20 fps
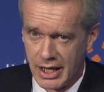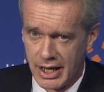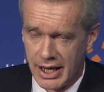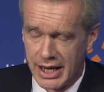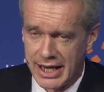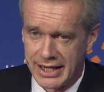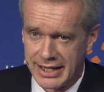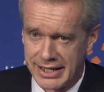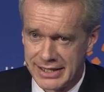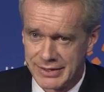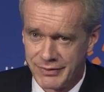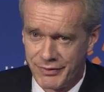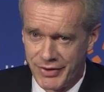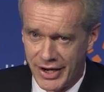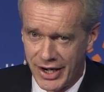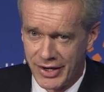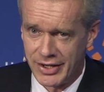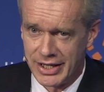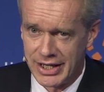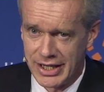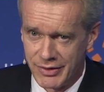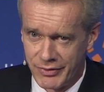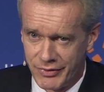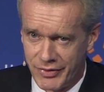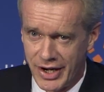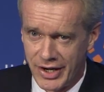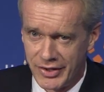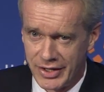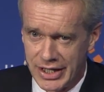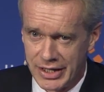it is very,
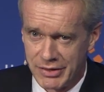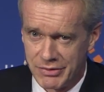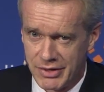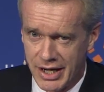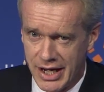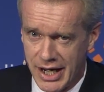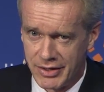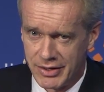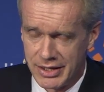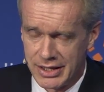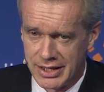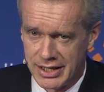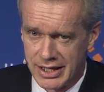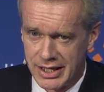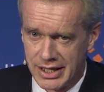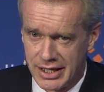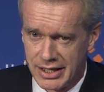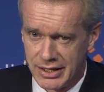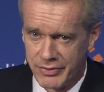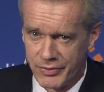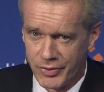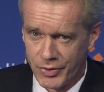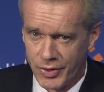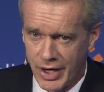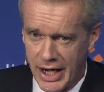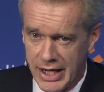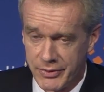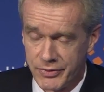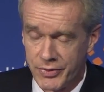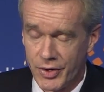very rare indeed
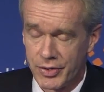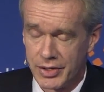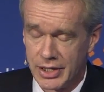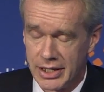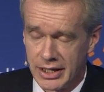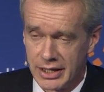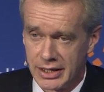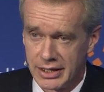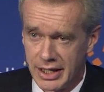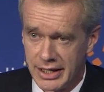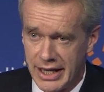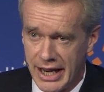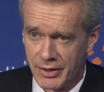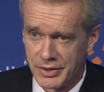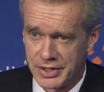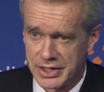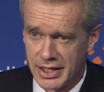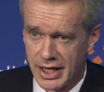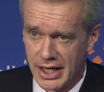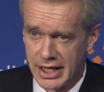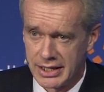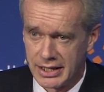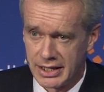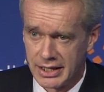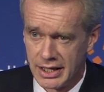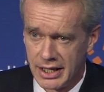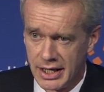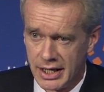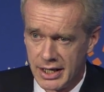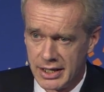for a foreigner, an
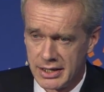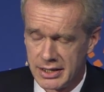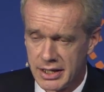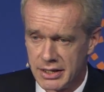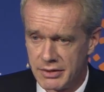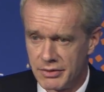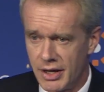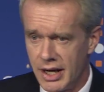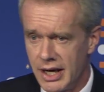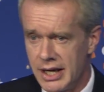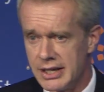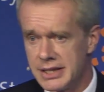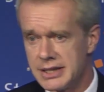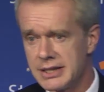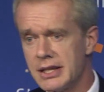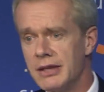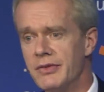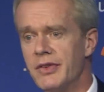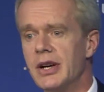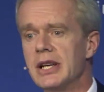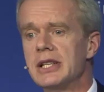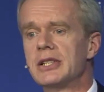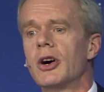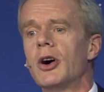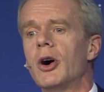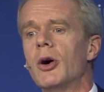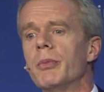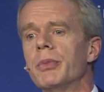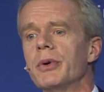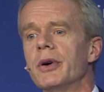outsider, to rise to the very
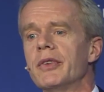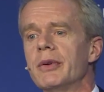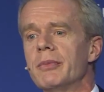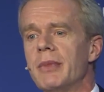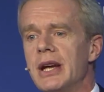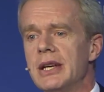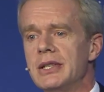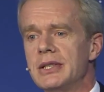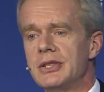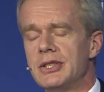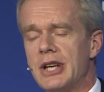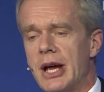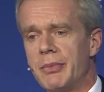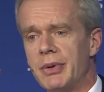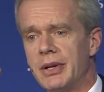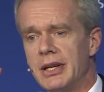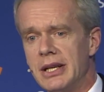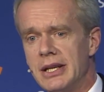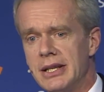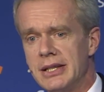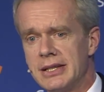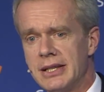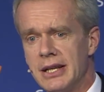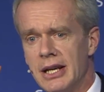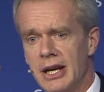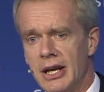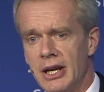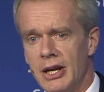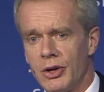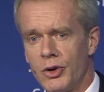top of a major Japanese
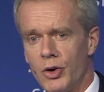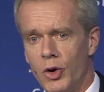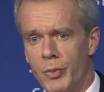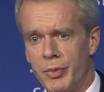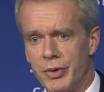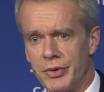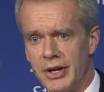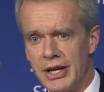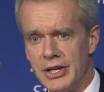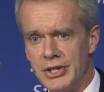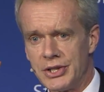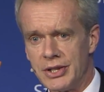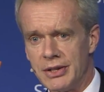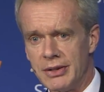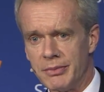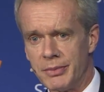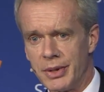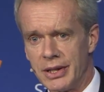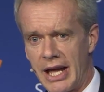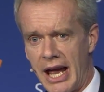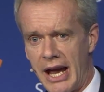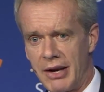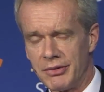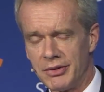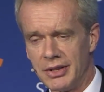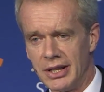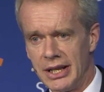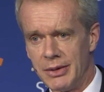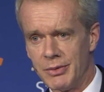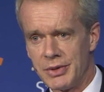corporation. But that
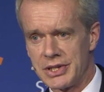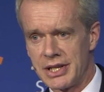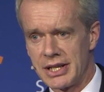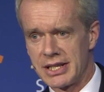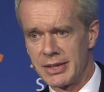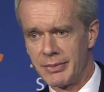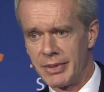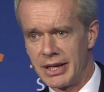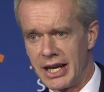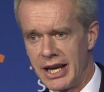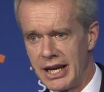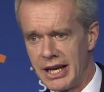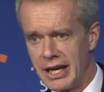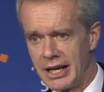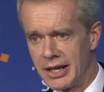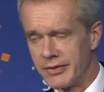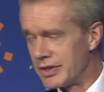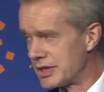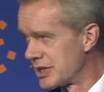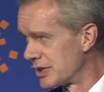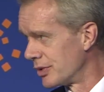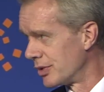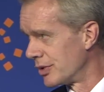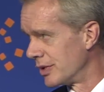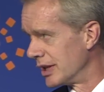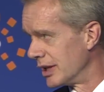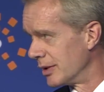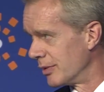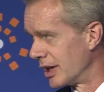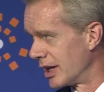really was just the beginning of the
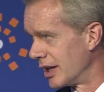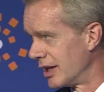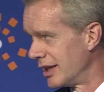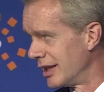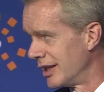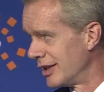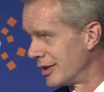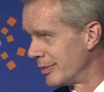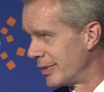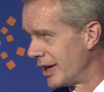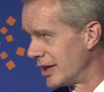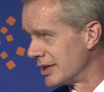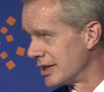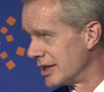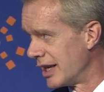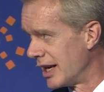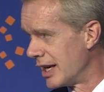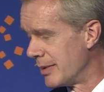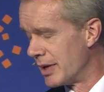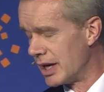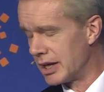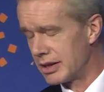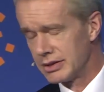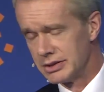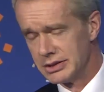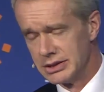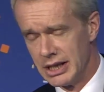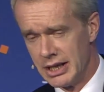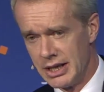story that we're going to hear about today, Michael,